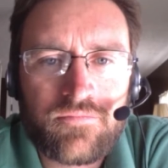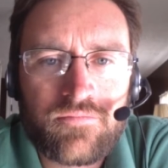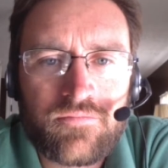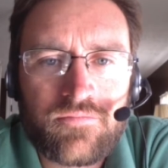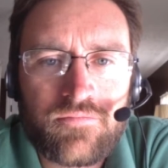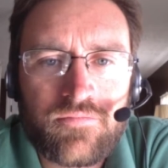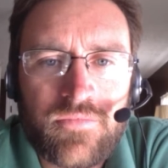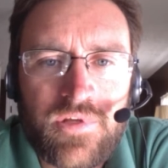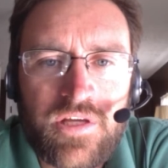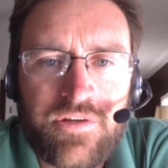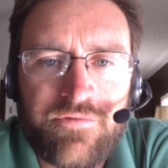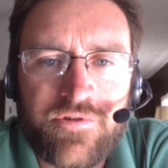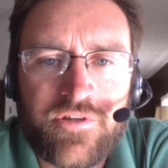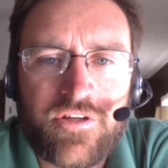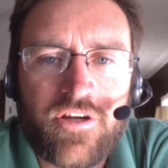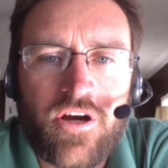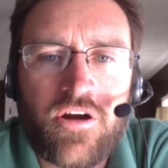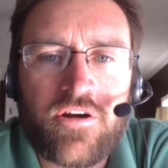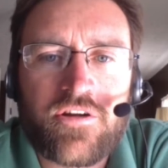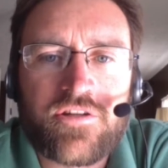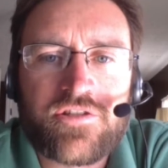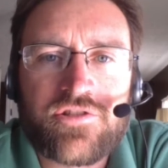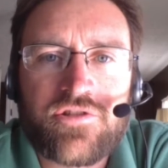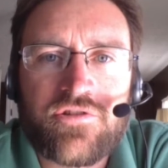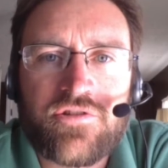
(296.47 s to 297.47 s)
In
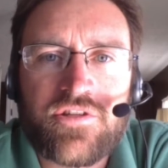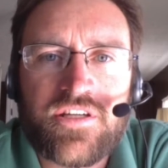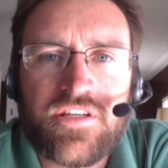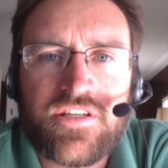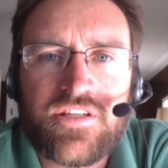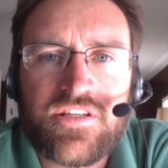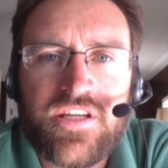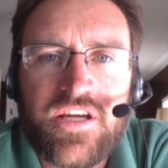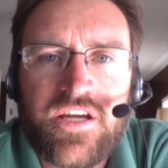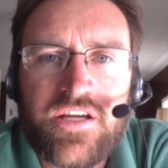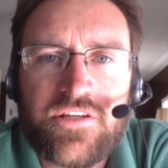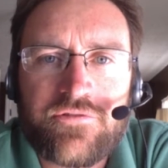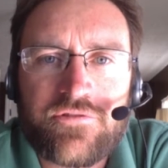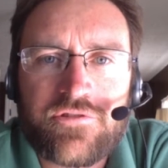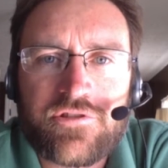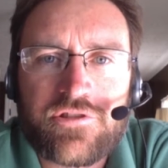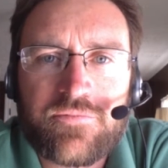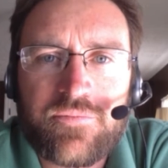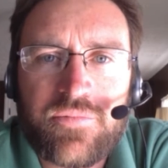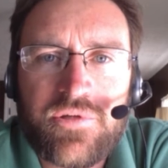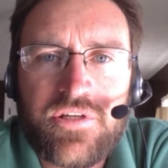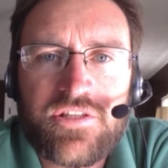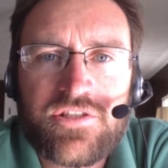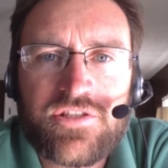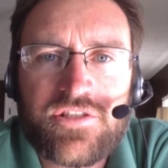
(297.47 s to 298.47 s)
regards to the endangered
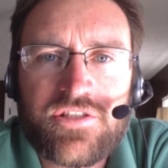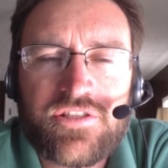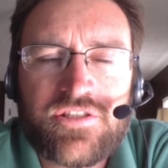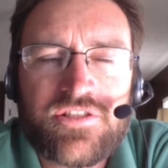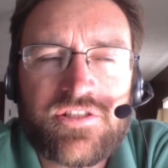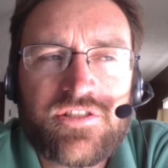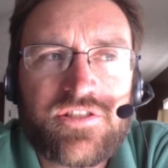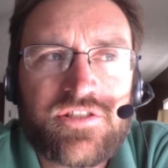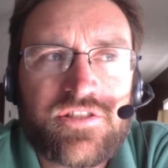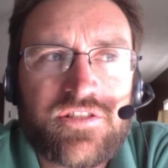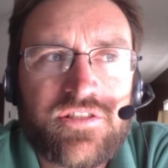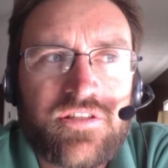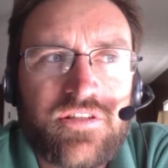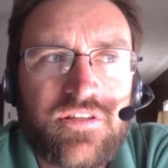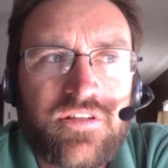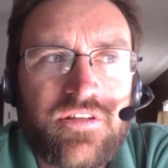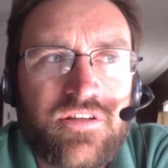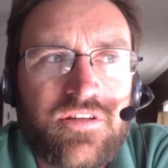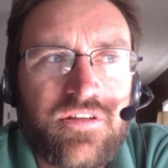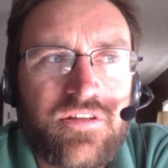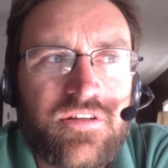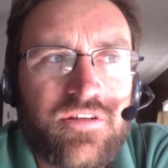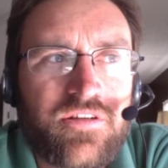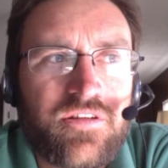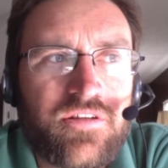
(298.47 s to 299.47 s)
species,
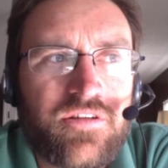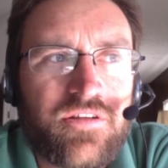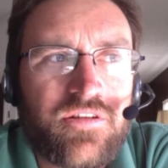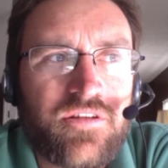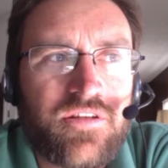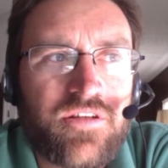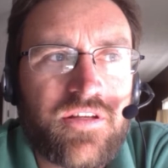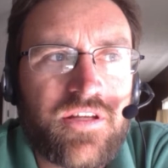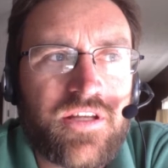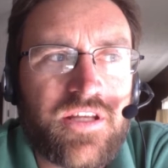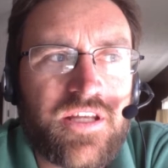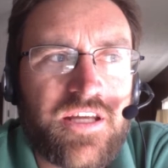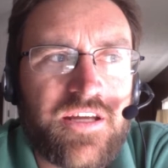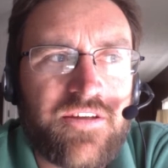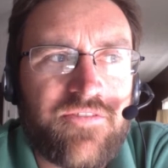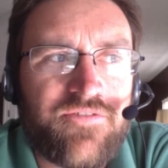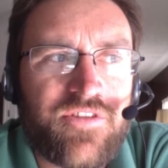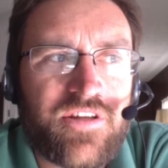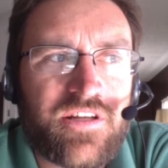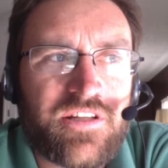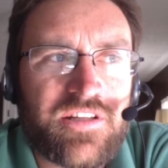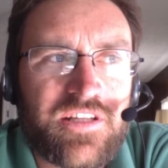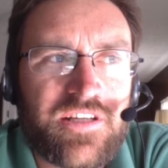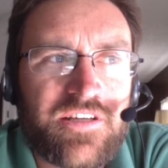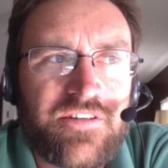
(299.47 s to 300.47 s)
If they
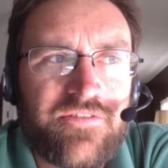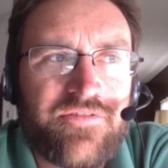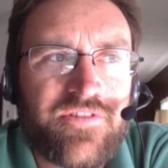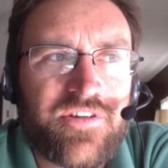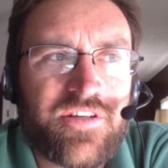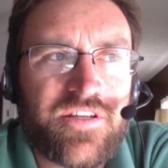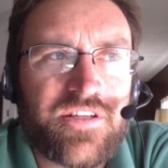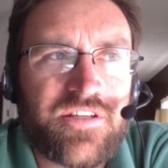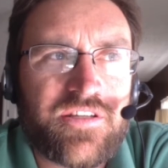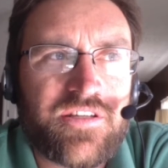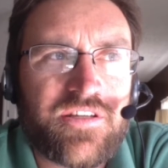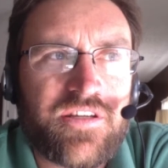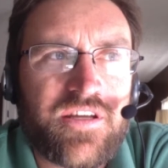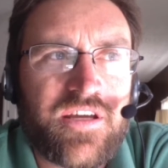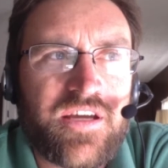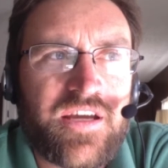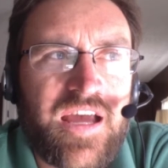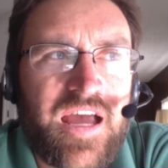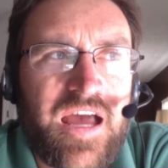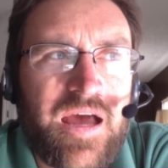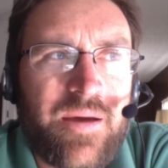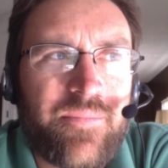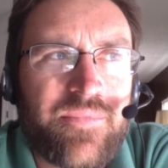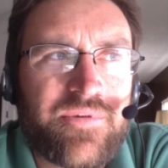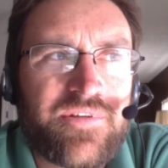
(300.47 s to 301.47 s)
live in a
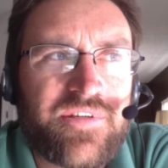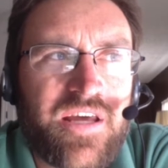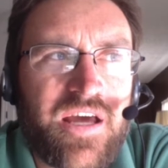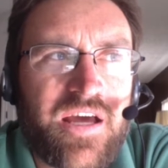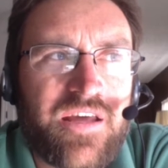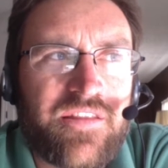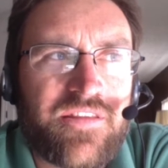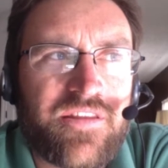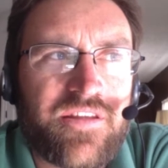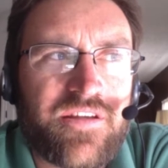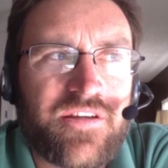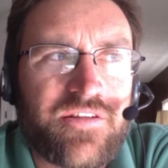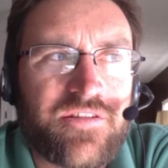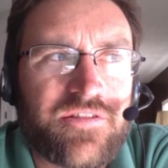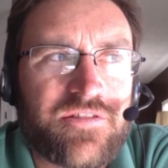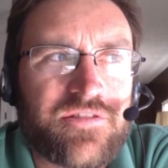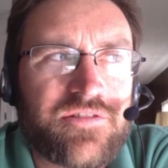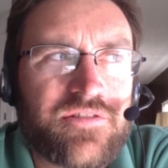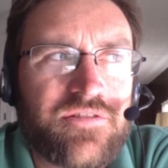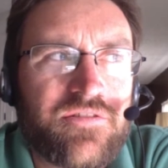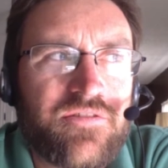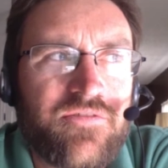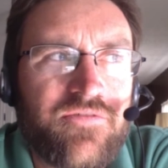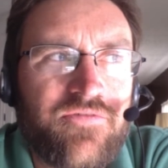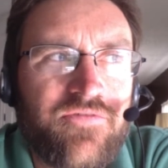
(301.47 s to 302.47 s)
habitat that is
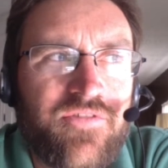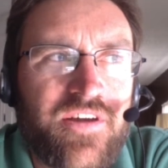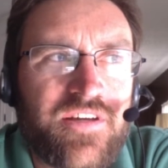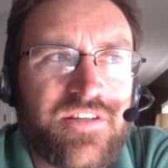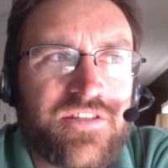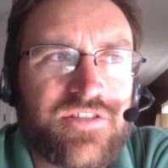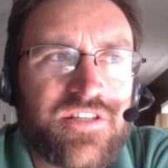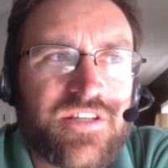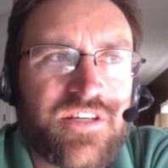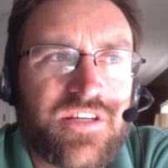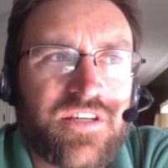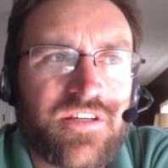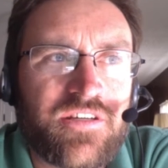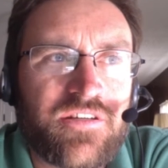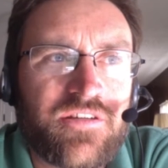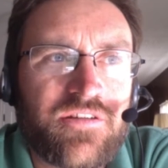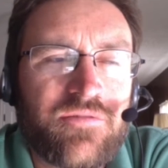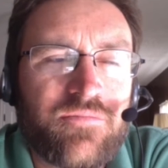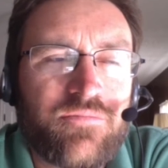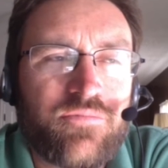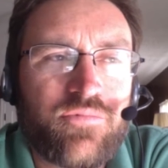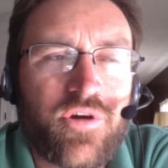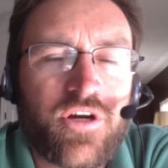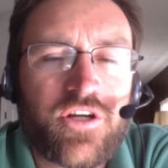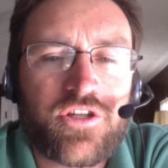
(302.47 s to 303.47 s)
facing
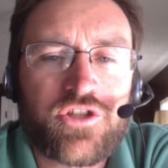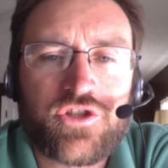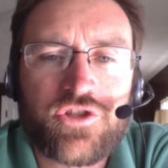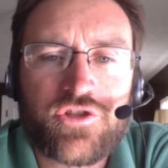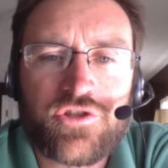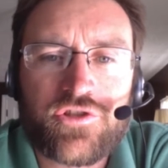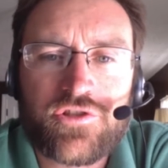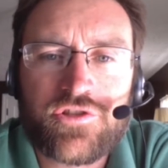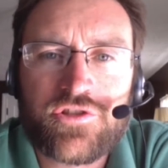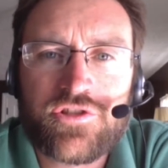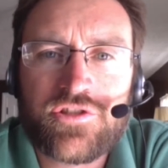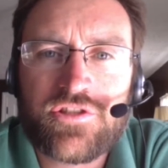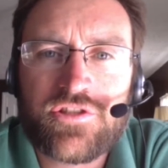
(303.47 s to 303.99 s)
pressures